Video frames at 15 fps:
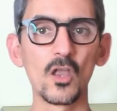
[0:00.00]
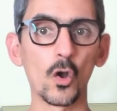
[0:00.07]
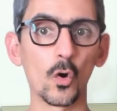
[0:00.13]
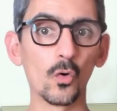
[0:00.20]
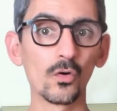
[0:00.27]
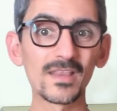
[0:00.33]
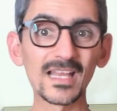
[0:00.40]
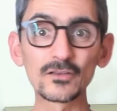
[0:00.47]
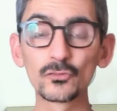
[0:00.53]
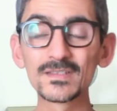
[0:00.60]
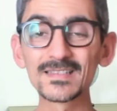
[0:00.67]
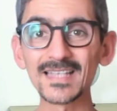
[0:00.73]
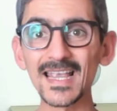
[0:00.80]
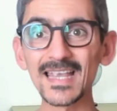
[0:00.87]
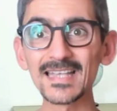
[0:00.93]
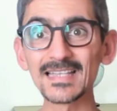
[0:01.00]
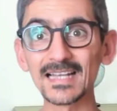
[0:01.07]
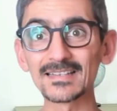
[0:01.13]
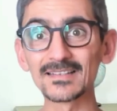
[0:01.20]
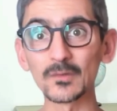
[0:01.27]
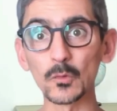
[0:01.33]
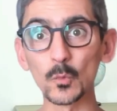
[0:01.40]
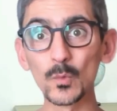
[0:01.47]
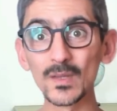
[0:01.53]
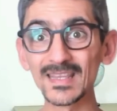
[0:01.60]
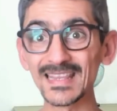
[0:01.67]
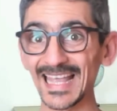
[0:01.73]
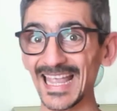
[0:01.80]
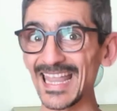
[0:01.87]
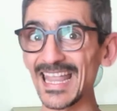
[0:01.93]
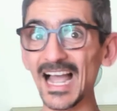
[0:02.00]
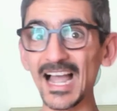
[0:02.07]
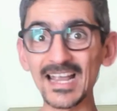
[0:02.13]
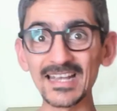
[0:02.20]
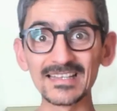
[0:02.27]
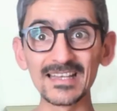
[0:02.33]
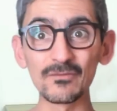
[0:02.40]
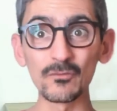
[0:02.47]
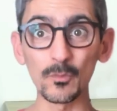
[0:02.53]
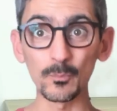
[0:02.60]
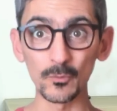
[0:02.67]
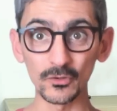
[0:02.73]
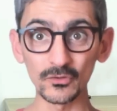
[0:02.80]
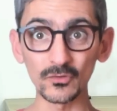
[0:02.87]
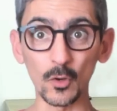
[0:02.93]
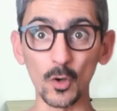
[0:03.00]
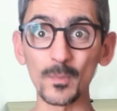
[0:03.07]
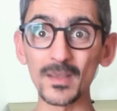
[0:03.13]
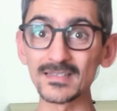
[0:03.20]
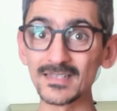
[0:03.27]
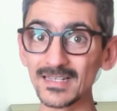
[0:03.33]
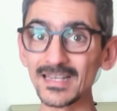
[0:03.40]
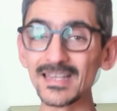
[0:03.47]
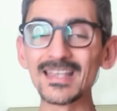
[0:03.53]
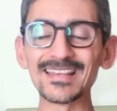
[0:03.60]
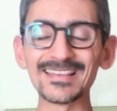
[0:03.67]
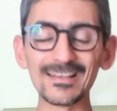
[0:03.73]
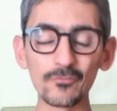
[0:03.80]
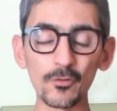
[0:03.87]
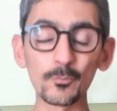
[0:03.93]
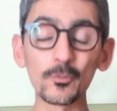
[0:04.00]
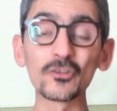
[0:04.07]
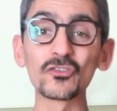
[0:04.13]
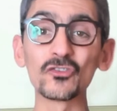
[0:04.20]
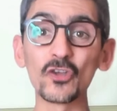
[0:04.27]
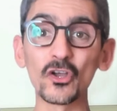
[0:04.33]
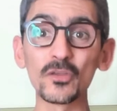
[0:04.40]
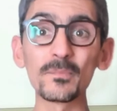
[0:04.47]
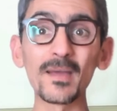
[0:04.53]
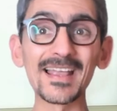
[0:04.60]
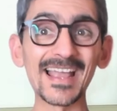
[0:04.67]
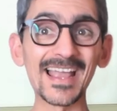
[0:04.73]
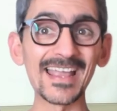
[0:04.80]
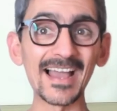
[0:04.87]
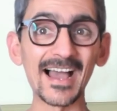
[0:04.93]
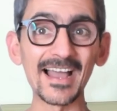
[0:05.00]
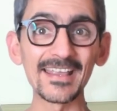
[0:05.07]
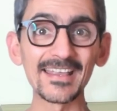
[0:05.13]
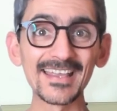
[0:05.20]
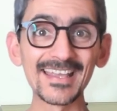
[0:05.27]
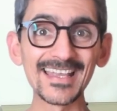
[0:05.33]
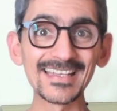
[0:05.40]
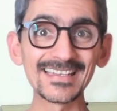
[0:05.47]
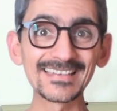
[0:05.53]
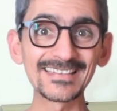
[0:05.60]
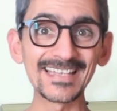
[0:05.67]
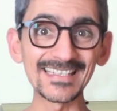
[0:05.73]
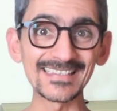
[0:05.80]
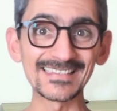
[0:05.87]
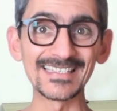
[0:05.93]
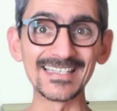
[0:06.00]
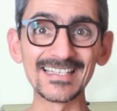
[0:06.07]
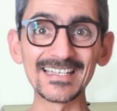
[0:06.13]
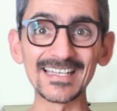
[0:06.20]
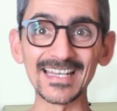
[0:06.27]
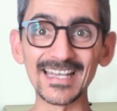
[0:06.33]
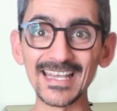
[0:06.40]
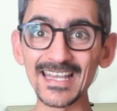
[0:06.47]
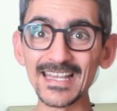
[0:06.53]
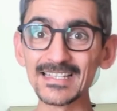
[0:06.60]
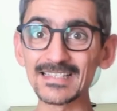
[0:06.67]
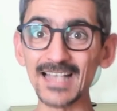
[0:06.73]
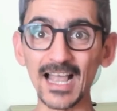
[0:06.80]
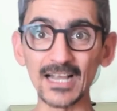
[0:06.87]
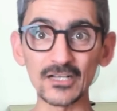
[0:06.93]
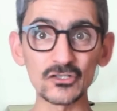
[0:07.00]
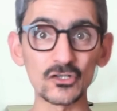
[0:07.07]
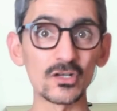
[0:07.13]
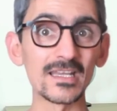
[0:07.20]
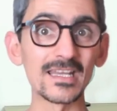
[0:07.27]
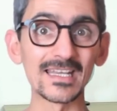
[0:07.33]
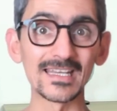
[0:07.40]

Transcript: All that to say that with AI development or basically development done by AI, testing is actually